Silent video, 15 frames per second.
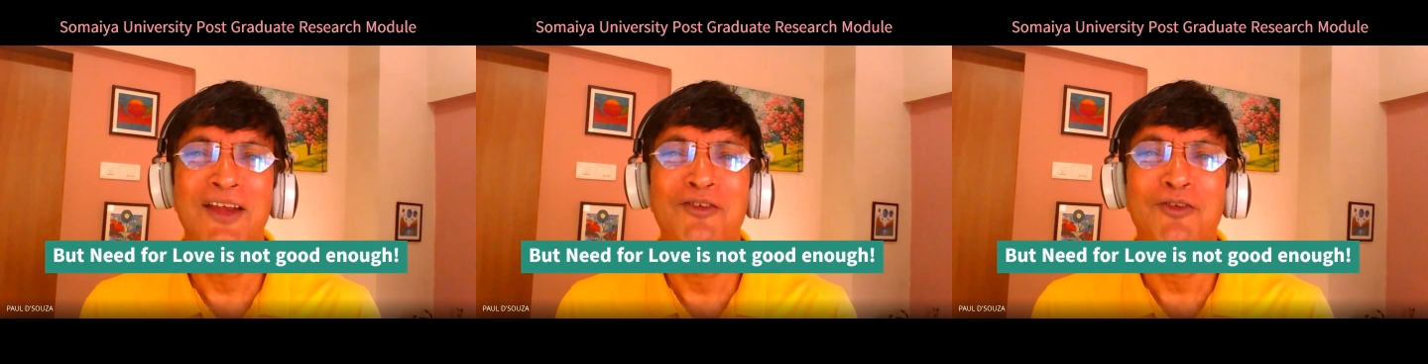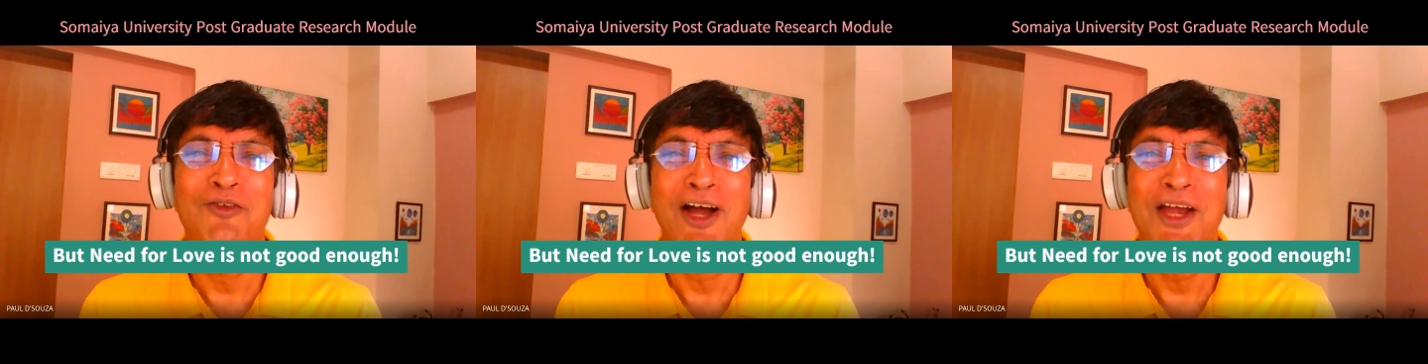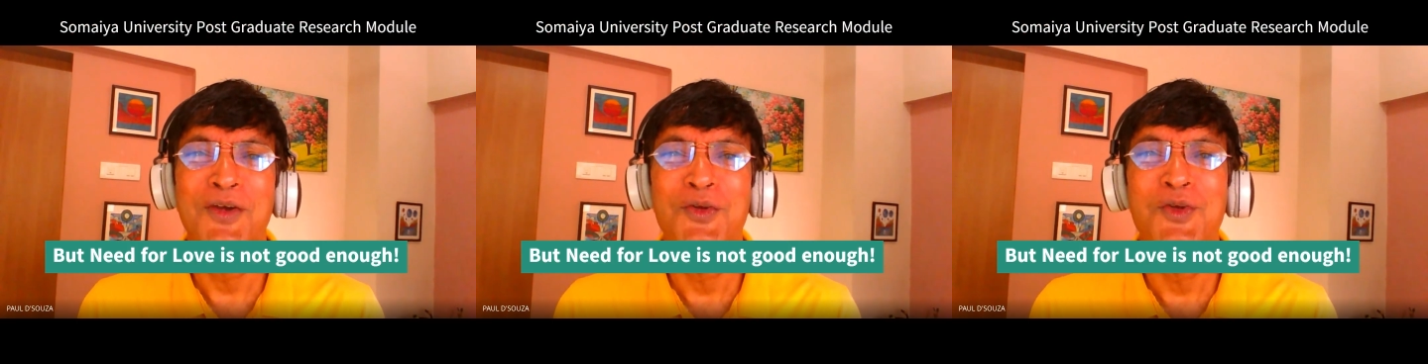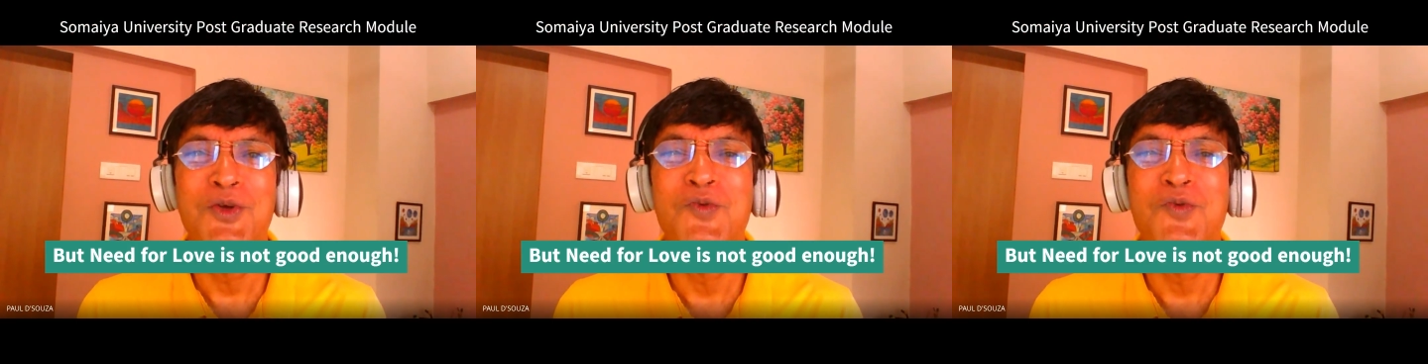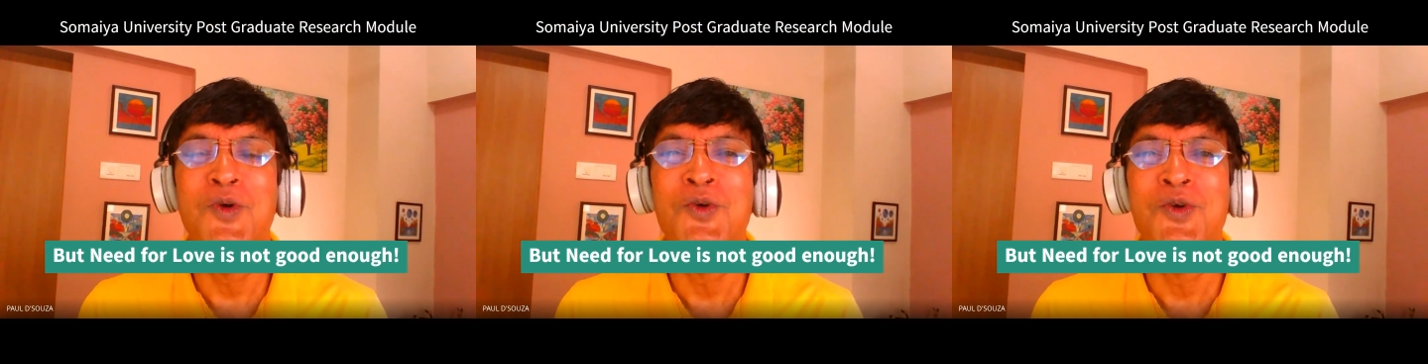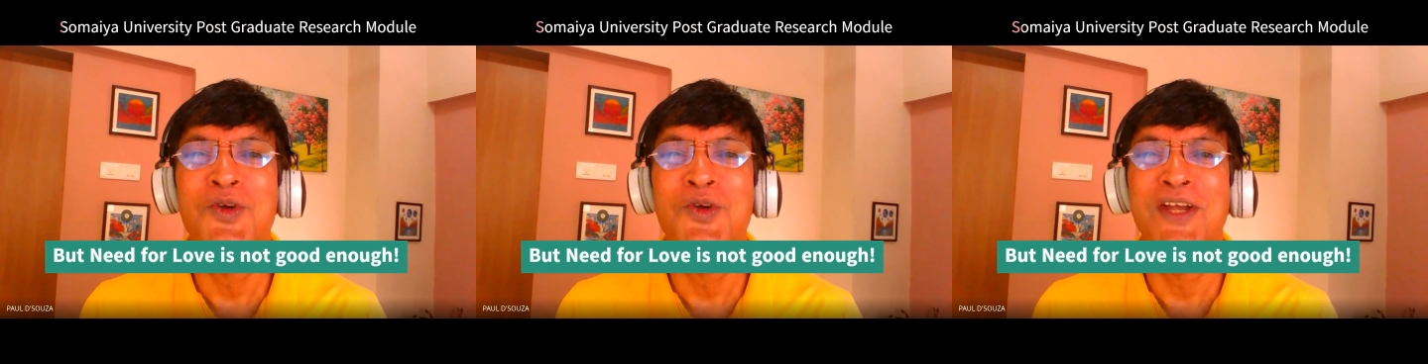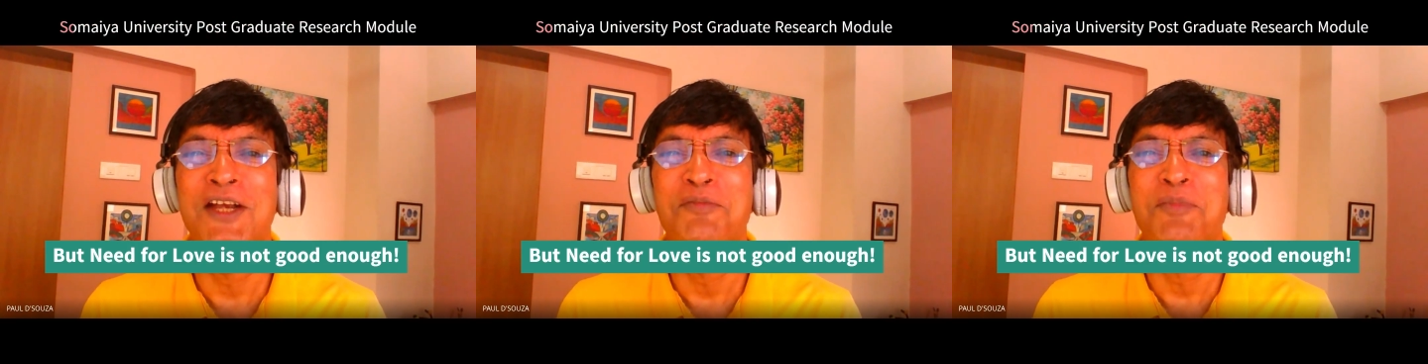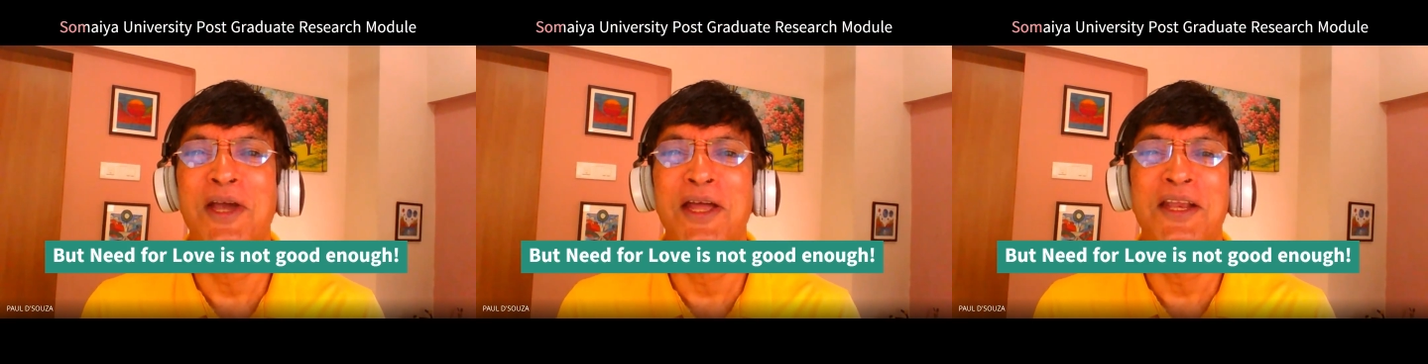Why do you want to get
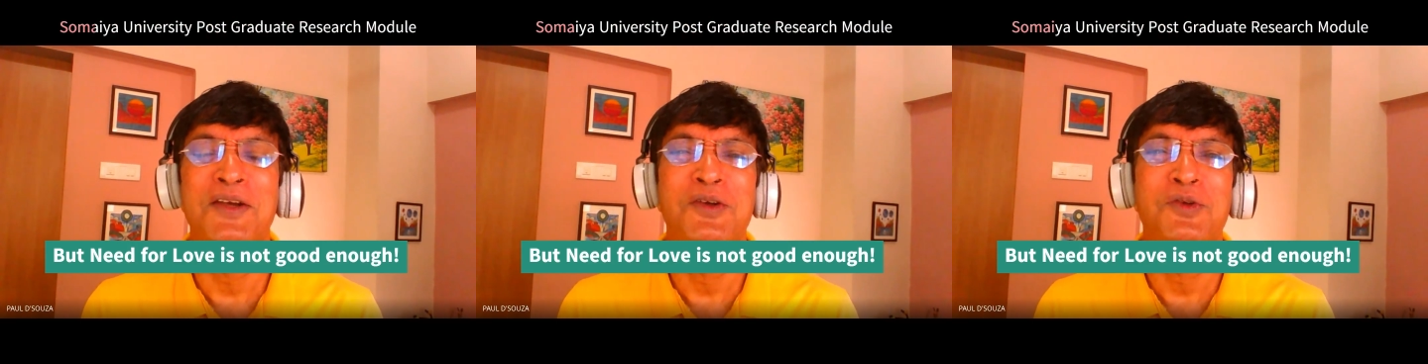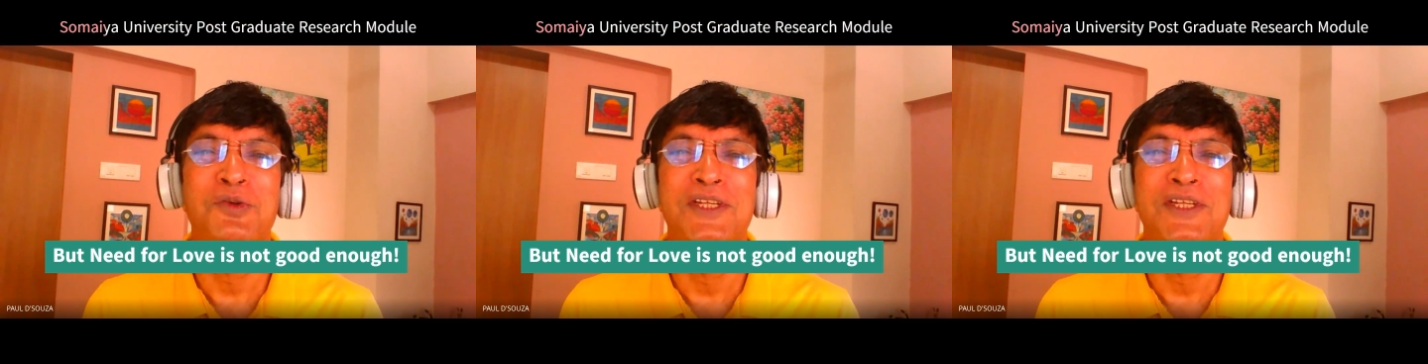married to